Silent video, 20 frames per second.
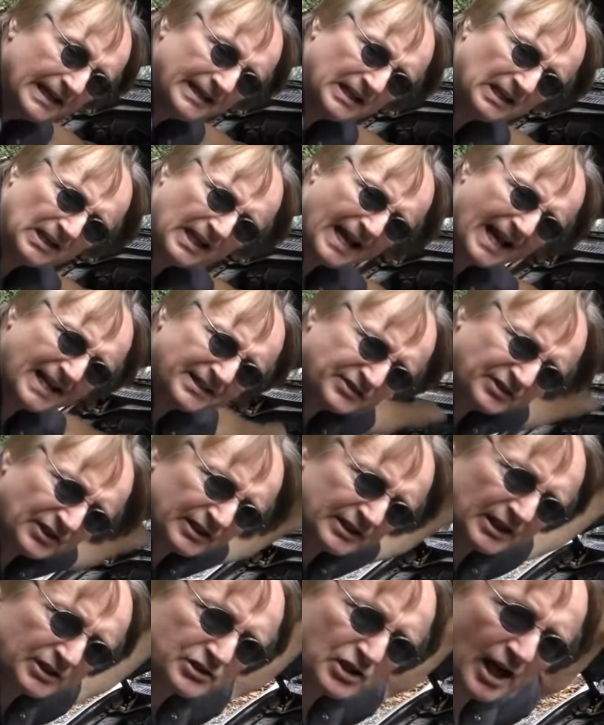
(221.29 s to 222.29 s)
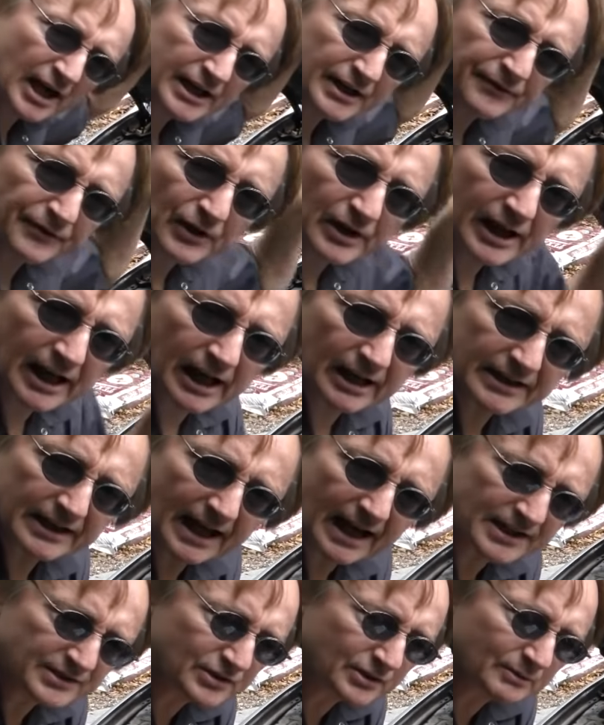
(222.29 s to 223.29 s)
And the last thing to check if your car
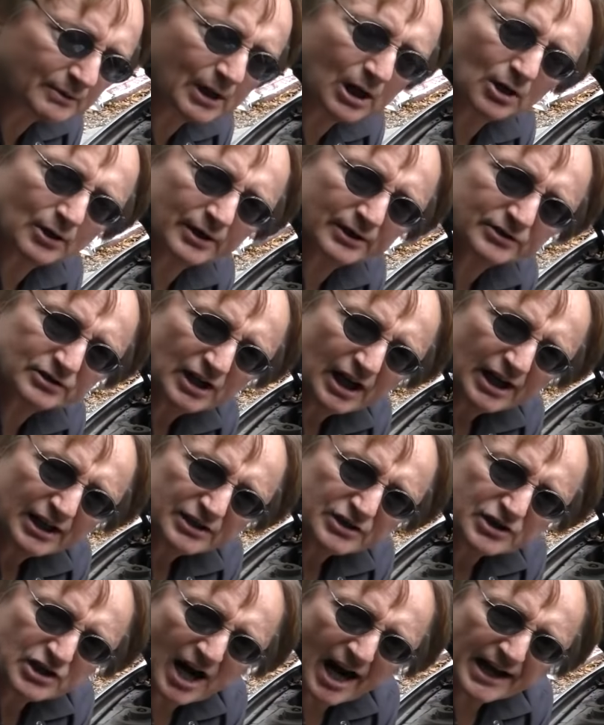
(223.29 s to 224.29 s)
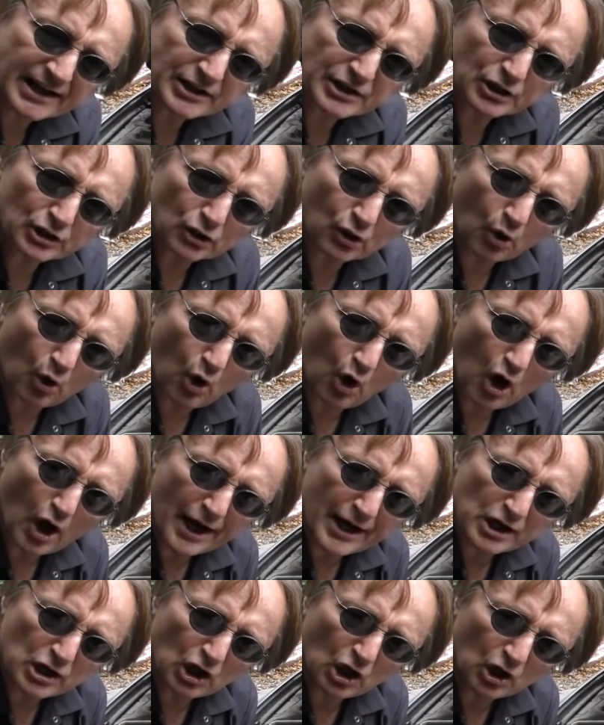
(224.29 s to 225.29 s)
dies in the road is Check your
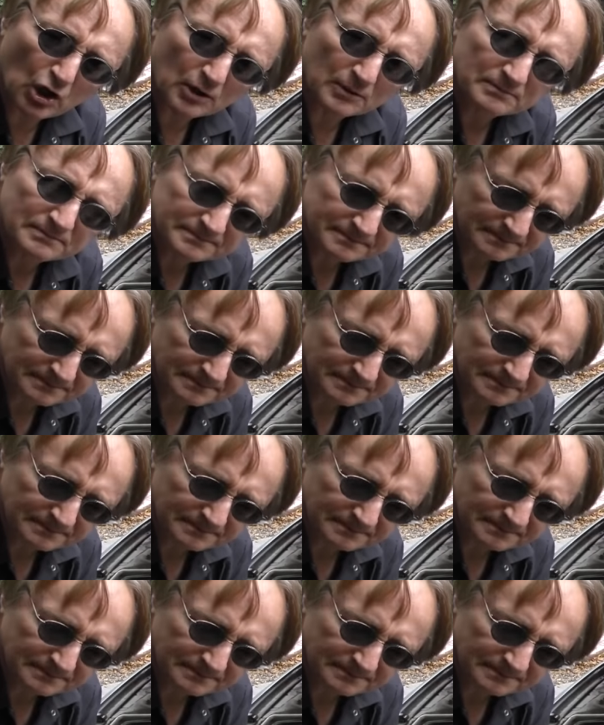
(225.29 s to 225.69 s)
oil.